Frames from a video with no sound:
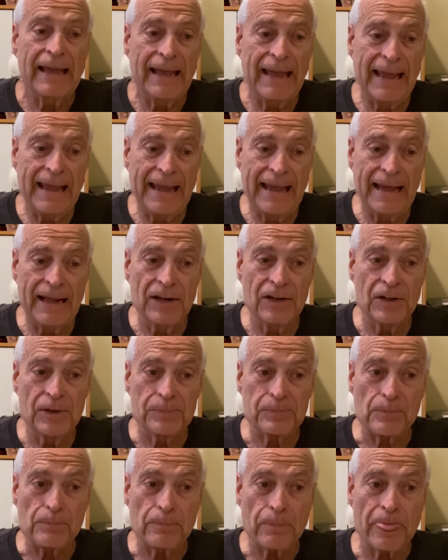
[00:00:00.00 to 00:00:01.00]
and
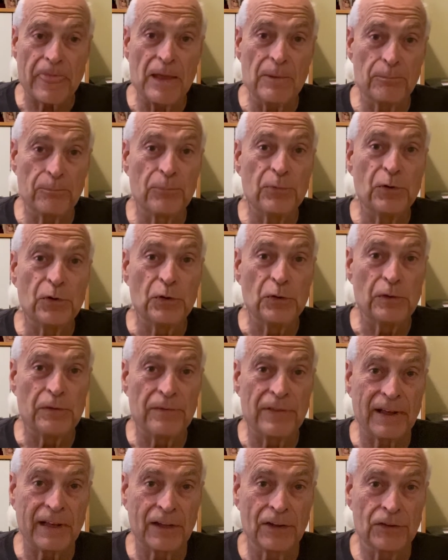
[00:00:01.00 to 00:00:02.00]

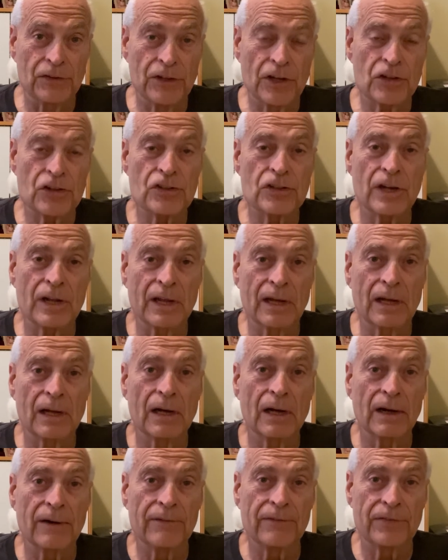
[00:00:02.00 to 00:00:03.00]
improve the conditioning
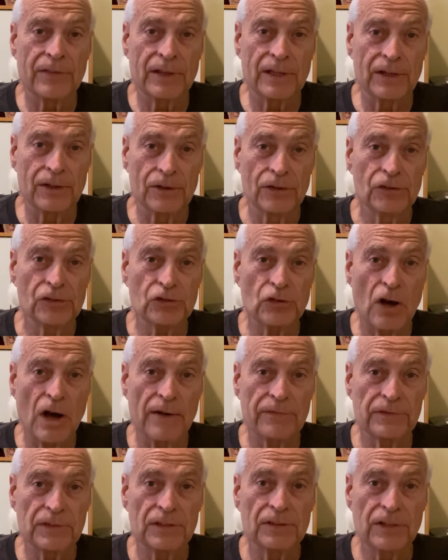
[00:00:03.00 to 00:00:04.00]
of the
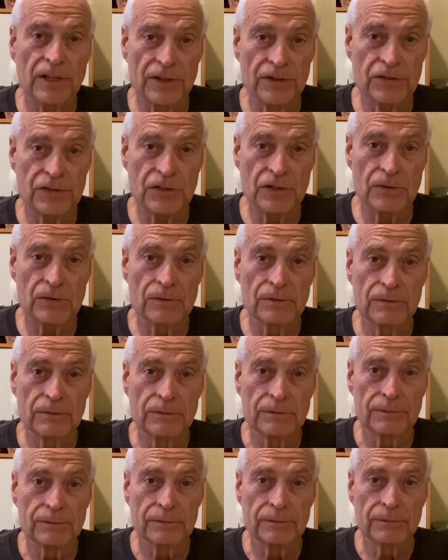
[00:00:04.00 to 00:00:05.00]
soft tissue,
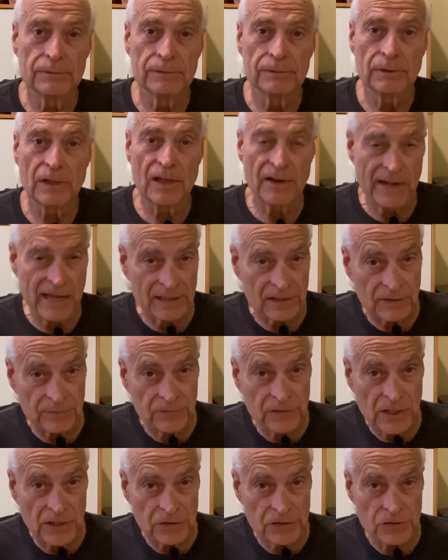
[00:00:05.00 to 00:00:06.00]
connective
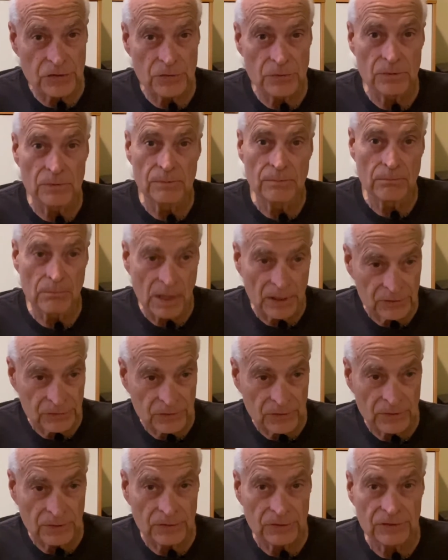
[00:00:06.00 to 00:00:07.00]
tissue,
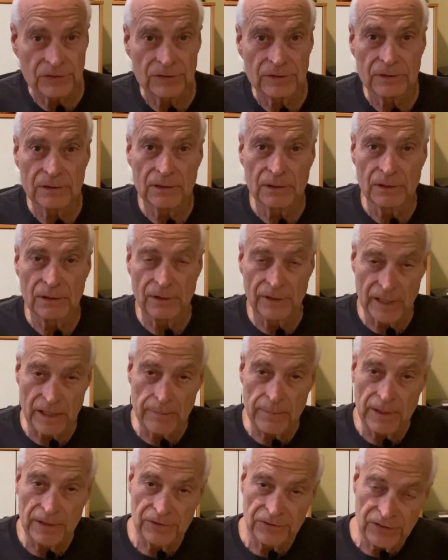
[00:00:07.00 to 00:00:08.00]
muscles,
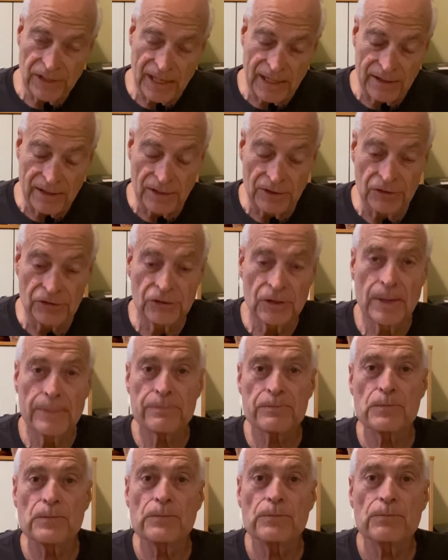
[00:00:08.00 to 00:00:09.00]
ligaments, tendons.
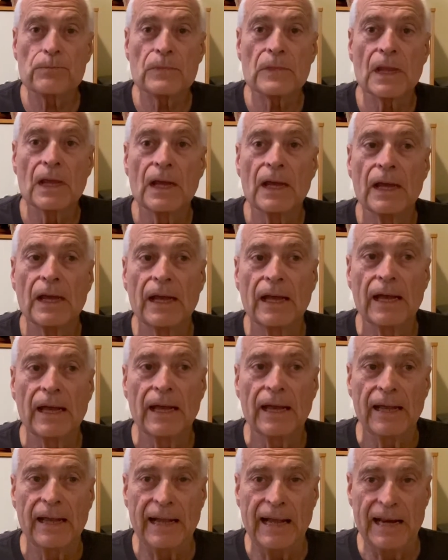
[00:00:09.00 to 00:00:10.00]

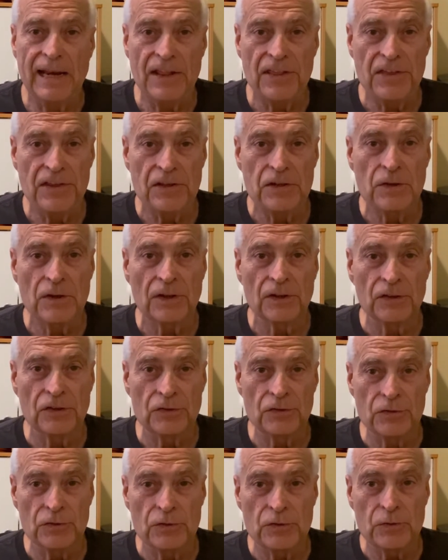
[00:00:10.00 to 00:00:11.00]
Anything you can
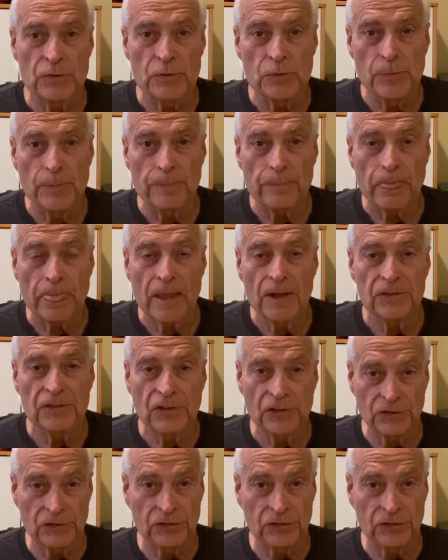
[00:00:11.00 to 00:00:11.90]
do to